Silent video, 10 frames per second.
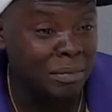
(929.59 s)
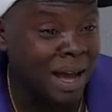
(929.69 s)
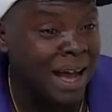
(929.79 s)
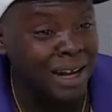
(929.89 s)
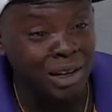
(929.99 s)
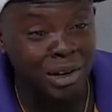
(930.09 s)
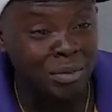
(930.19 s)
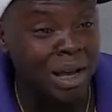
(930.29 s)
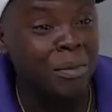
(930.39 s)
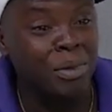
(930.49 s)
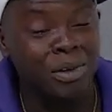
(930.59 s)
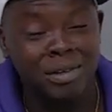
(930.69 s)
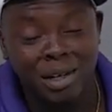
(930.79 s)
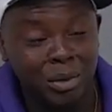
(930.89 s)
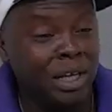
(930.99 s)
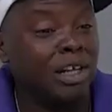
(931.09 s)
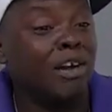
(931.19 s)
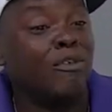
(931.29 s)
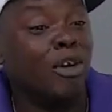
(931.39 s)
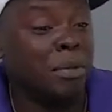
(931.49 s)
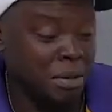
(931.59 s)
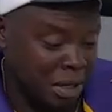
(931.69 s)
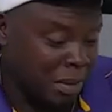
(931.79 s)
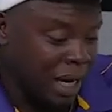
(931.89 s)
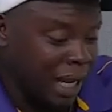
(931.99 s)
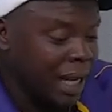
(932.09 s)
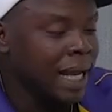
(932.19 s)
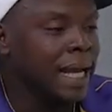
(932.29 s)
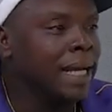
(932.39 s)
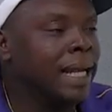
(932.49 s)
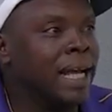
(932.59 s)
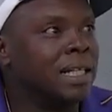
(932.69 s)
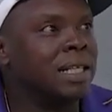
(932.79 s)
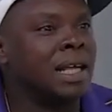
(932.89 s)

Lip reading: Then you go to Bama. You know what I'm saying? We ain't looking forward. But I'm talking about, like, that's the time.